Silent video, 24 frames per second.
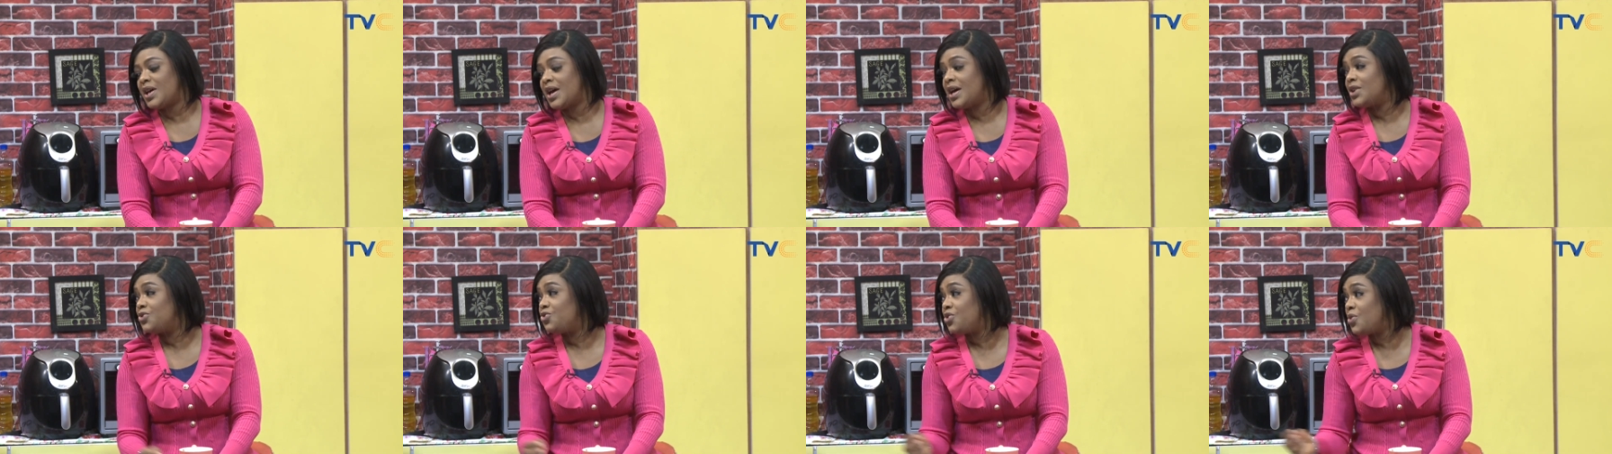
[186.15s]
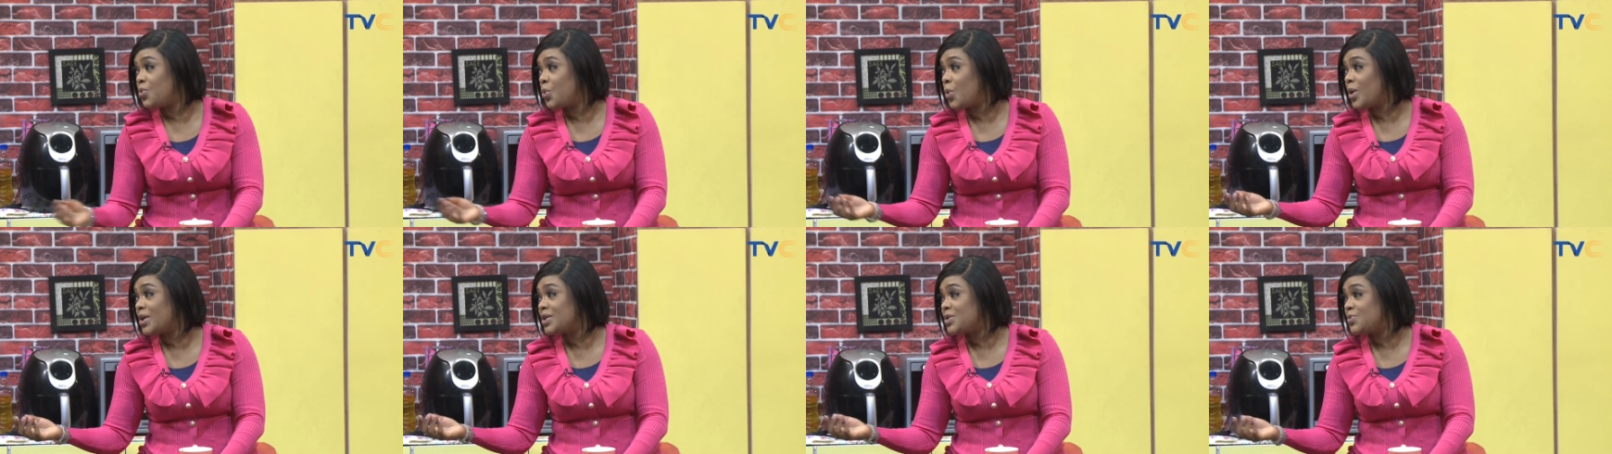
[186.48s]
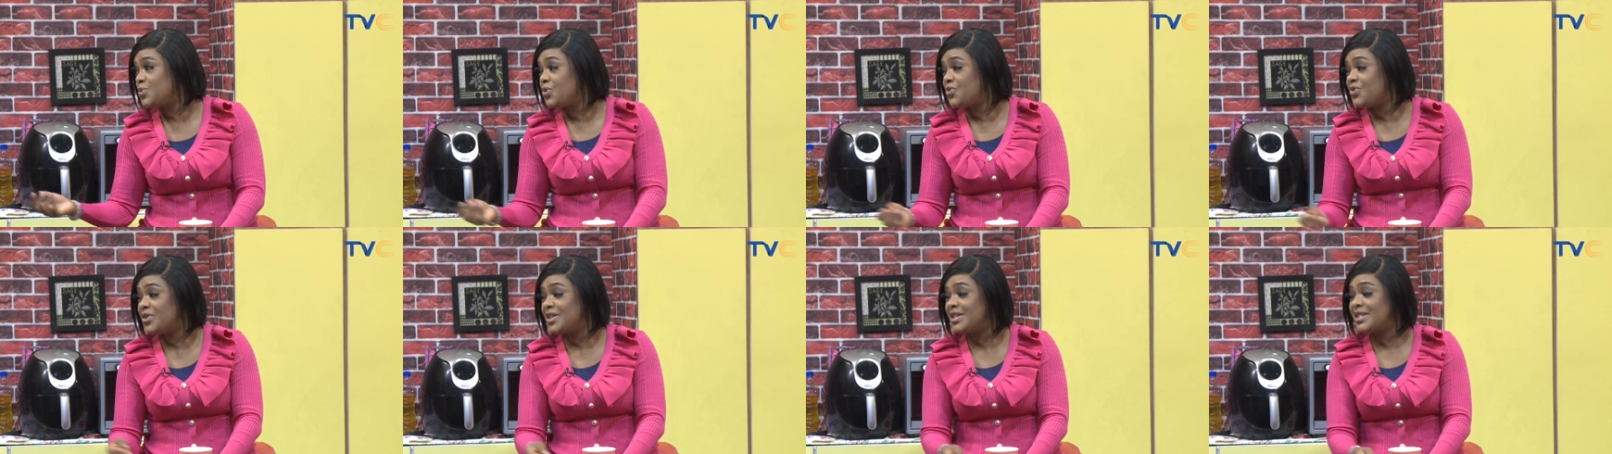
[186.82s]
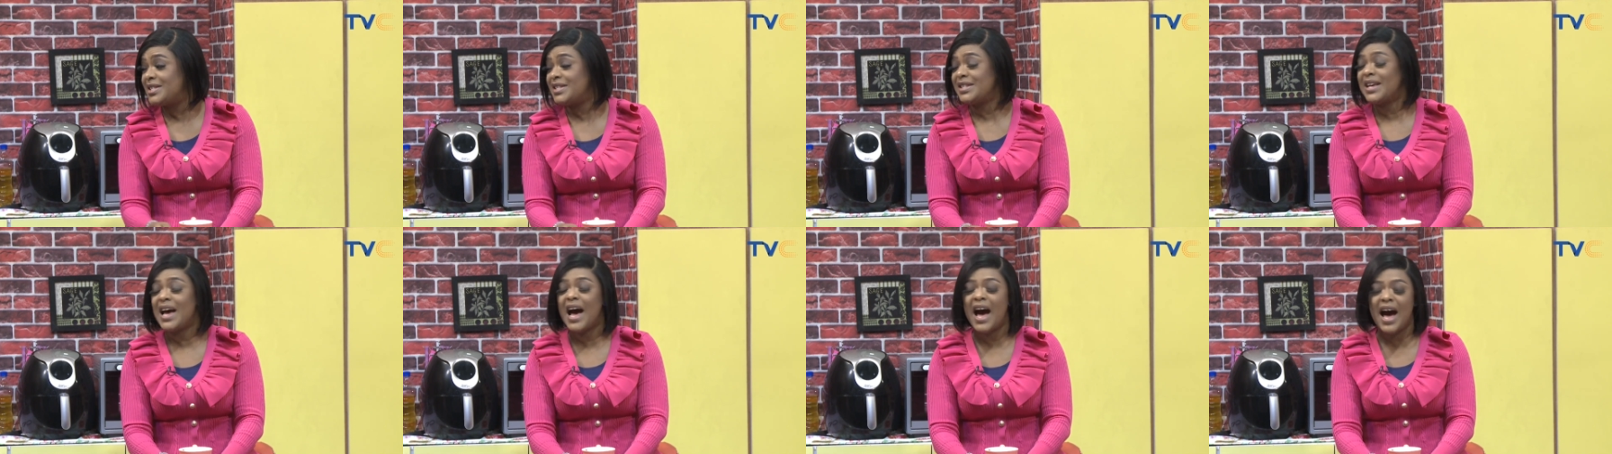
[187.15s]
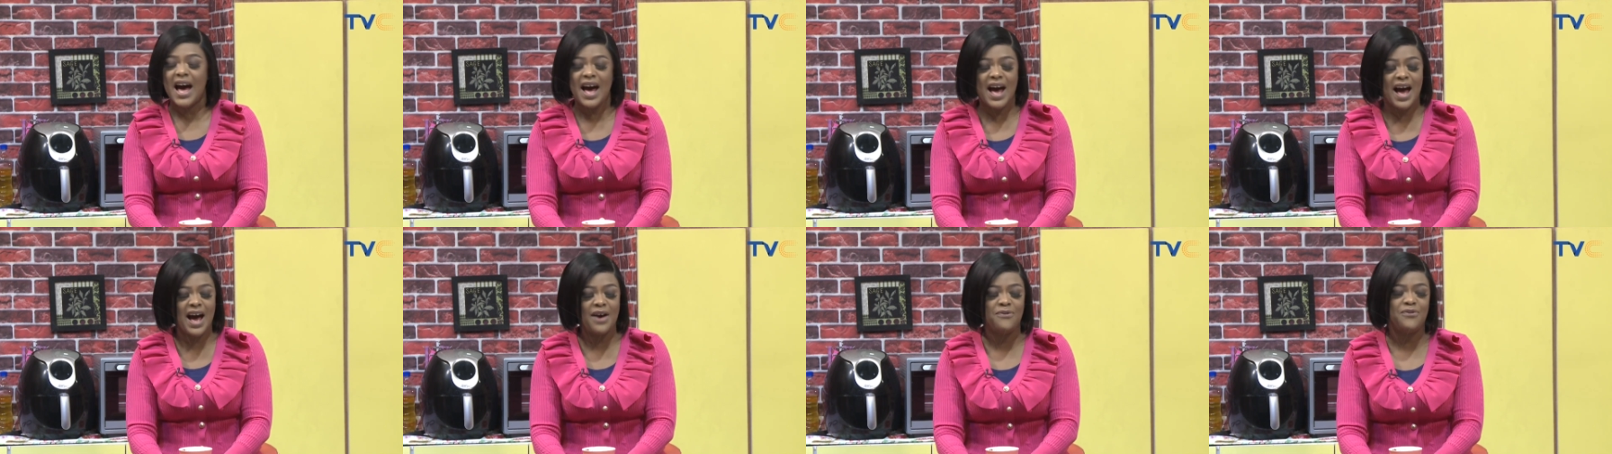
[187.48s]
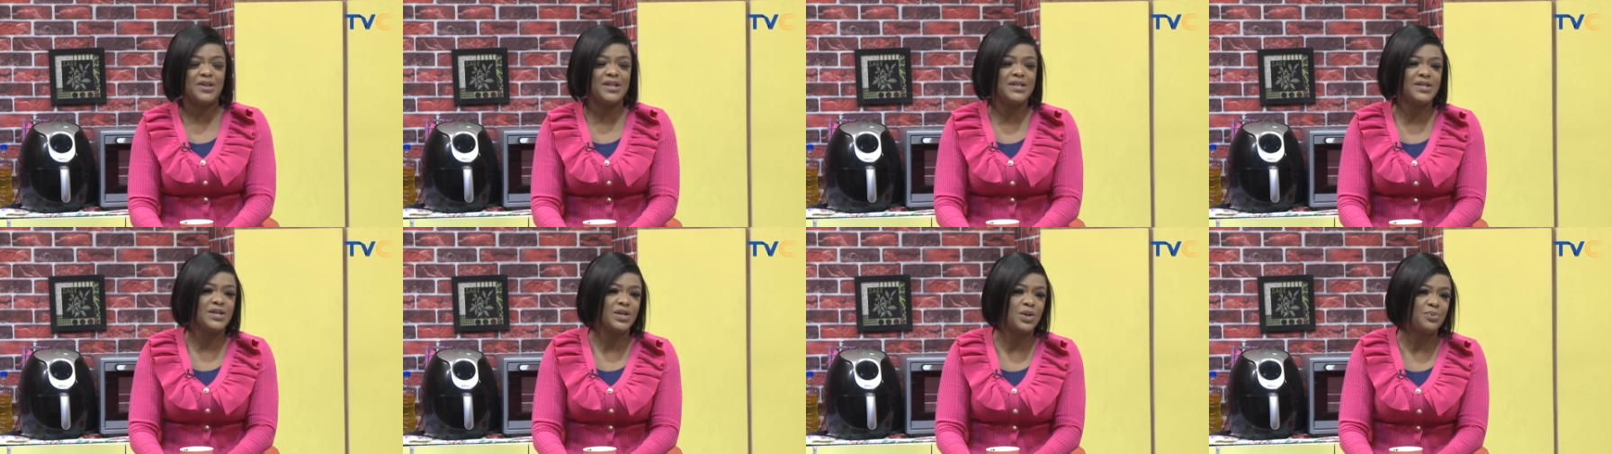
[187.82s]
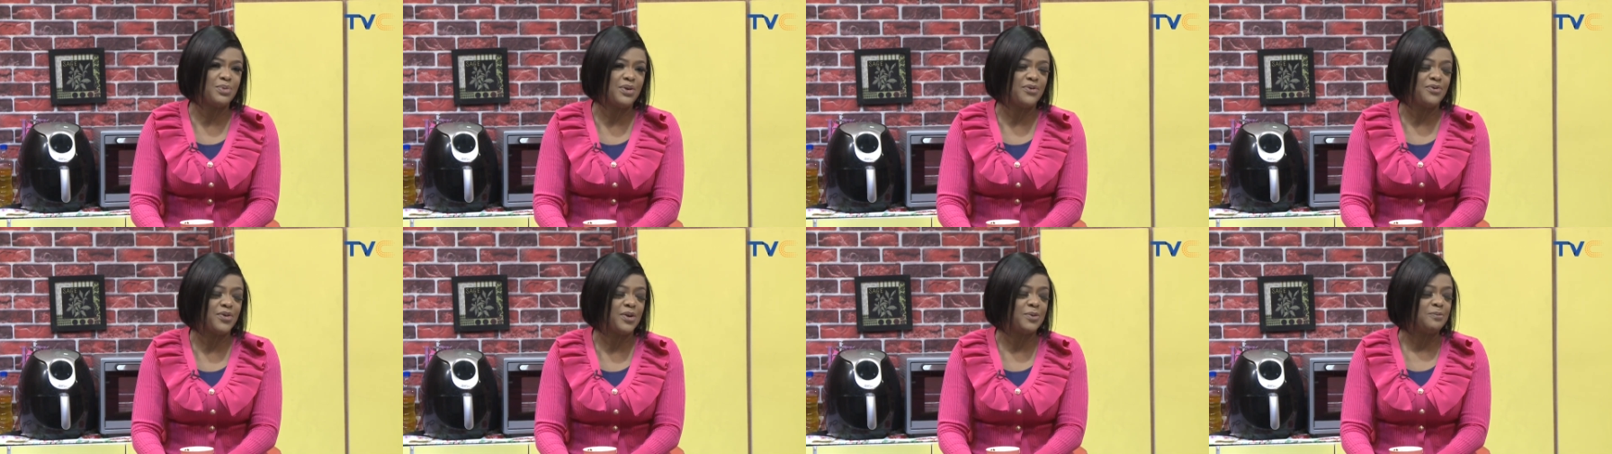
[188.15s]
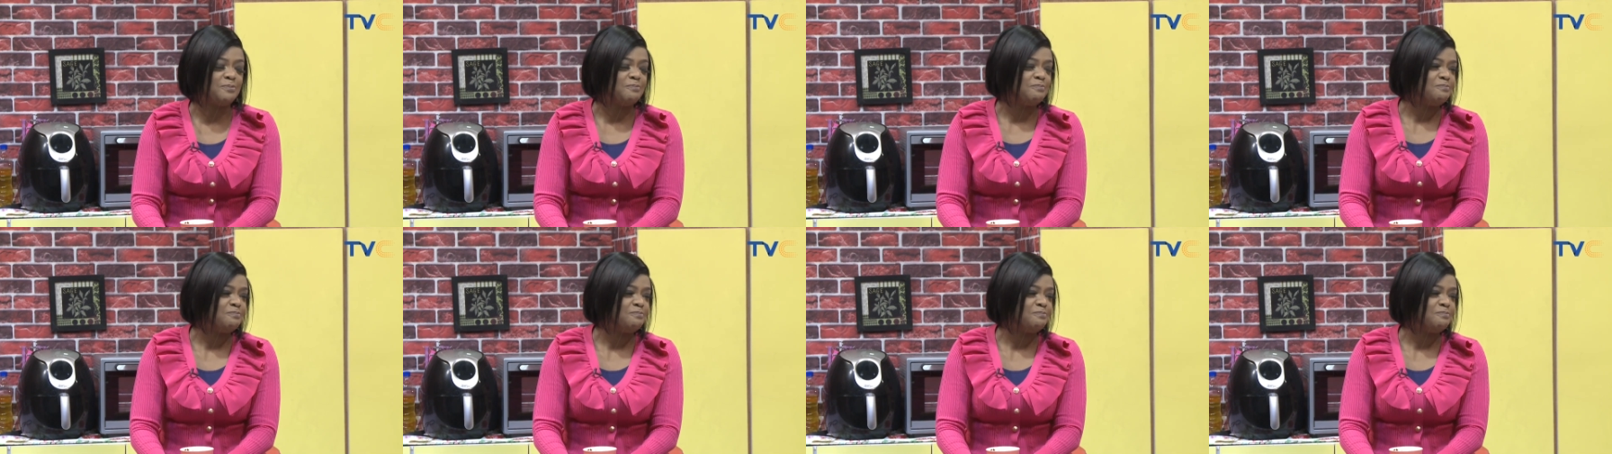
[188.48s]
uh, DreamWorks movies, mm. I, I, feel it's going to be fun.